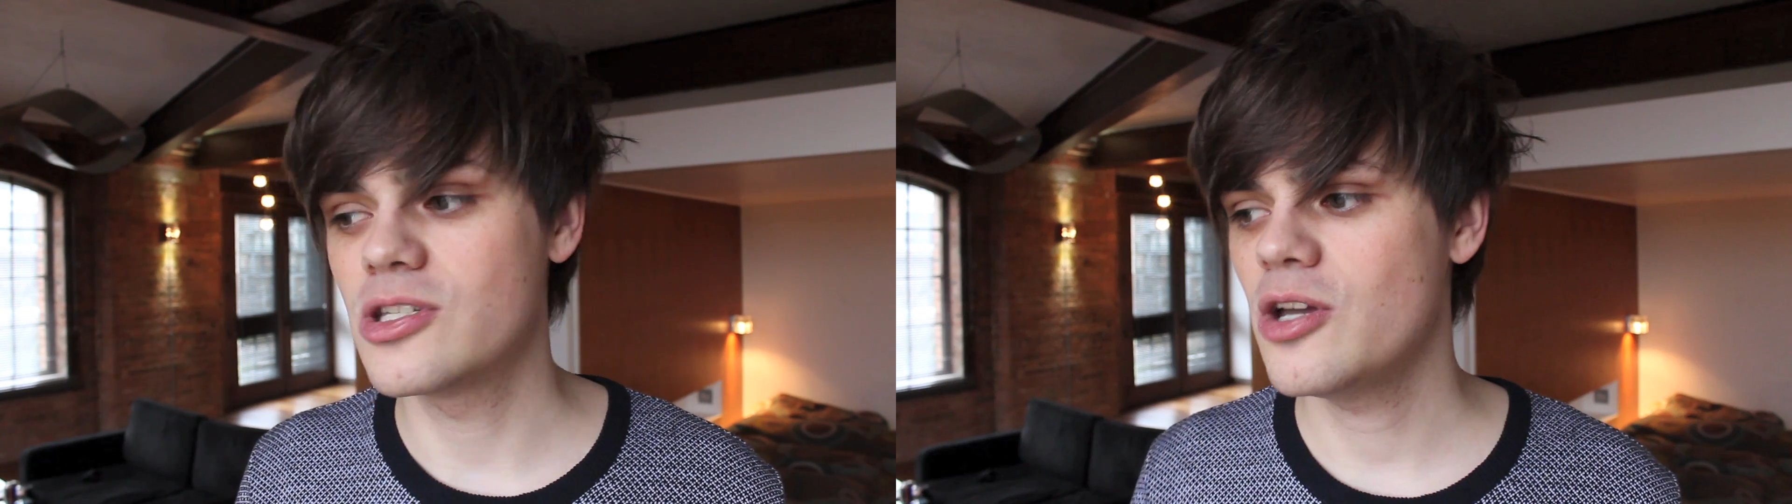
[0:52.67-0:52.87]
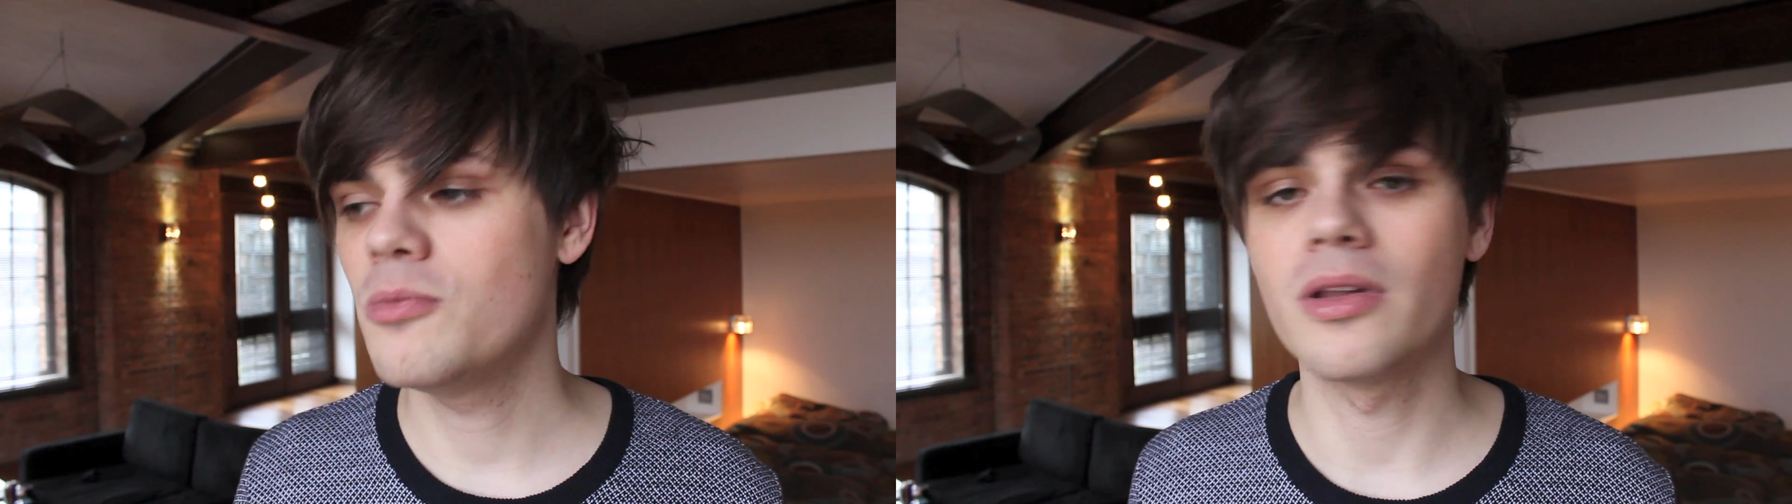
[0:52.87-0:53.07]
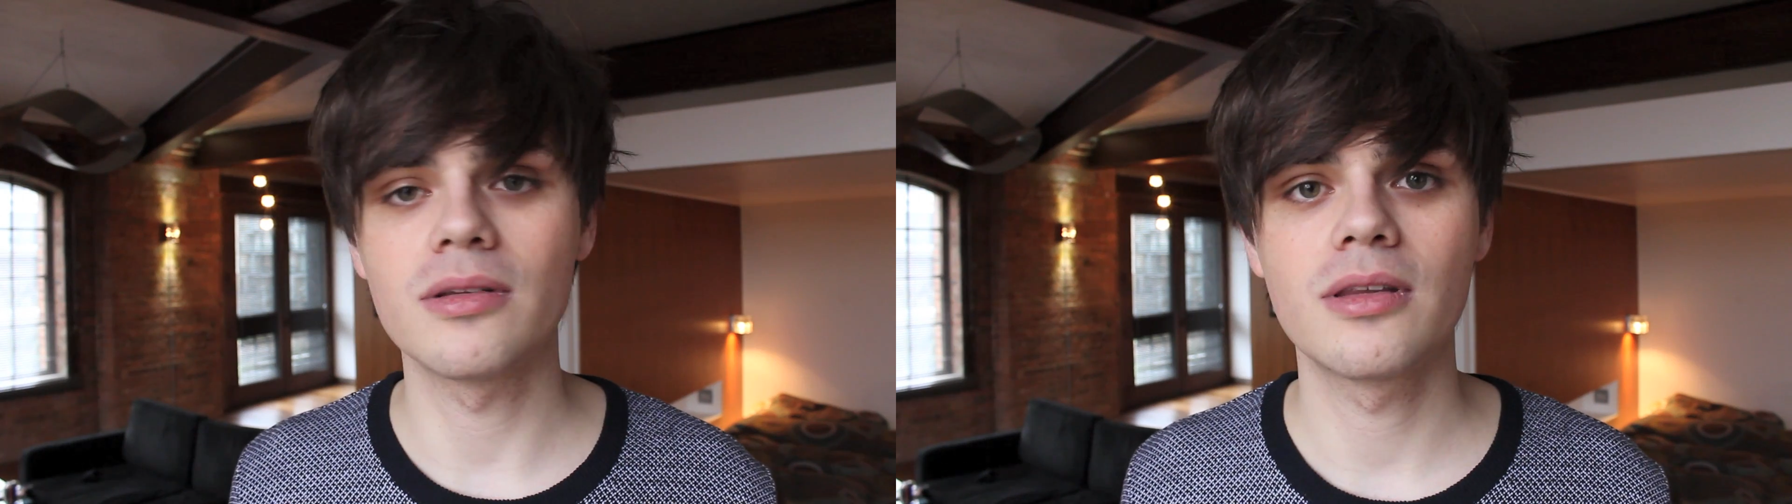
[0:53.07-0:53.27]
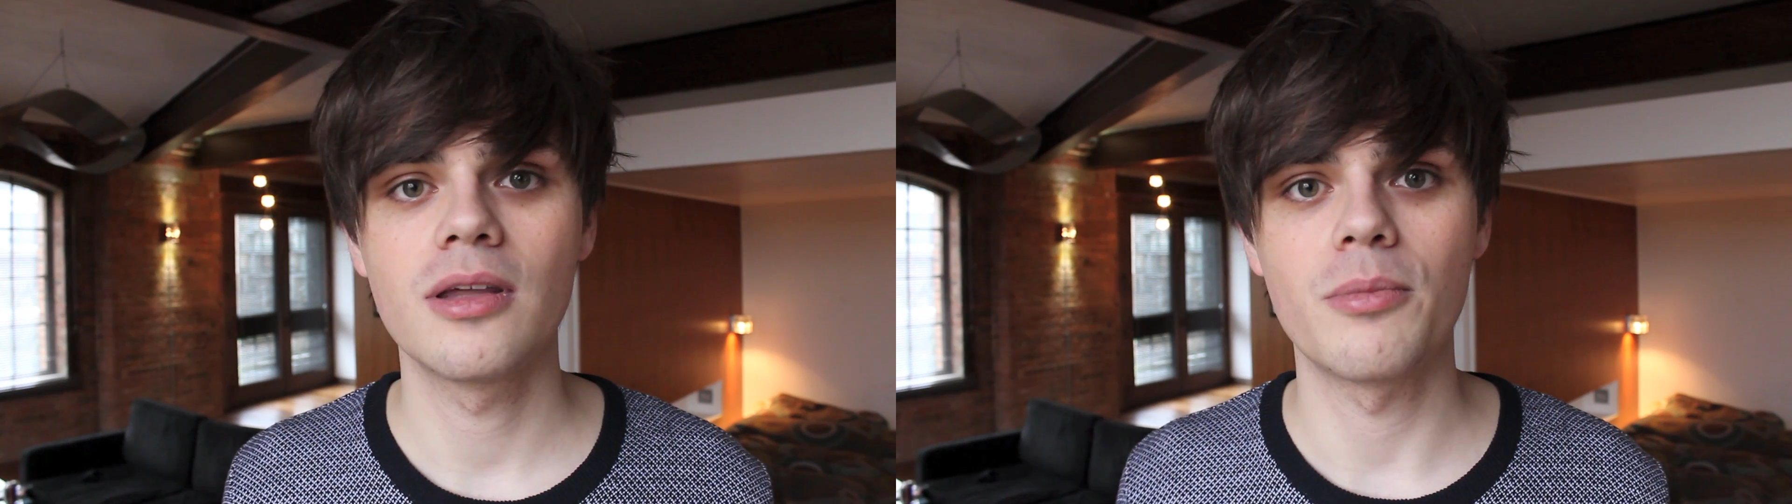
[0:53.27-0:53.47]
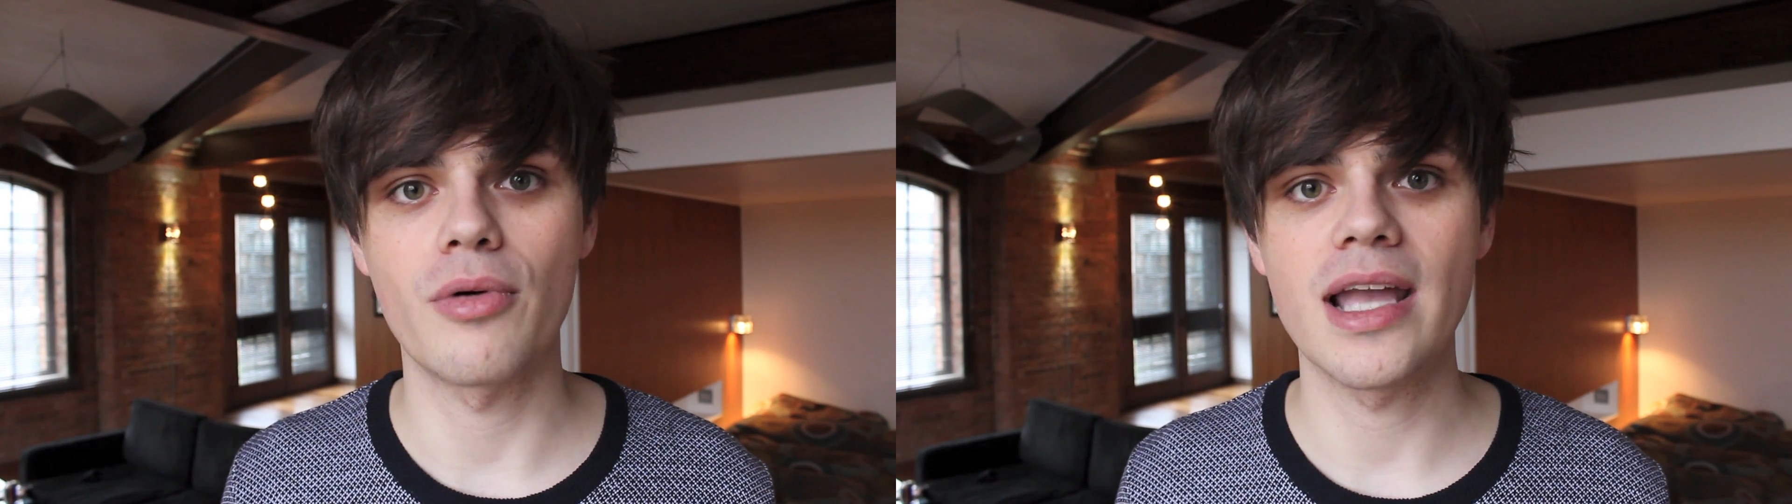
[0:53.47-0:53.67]

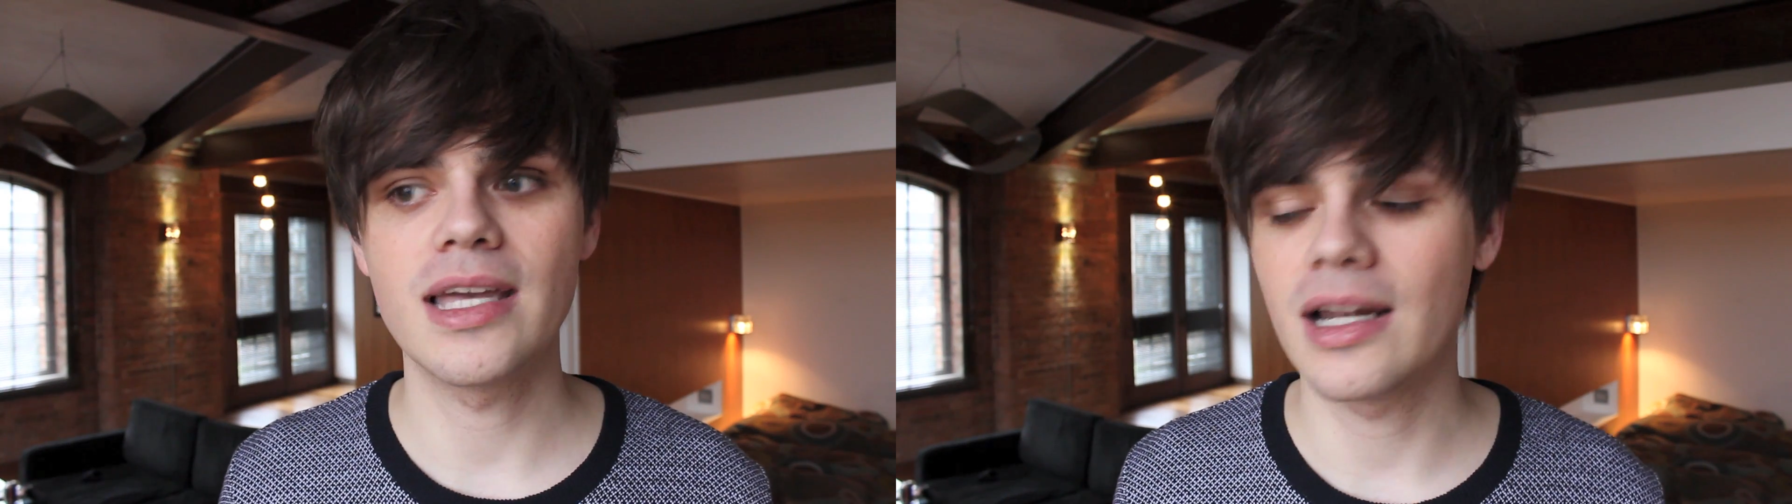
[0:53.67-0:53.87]
2-month break,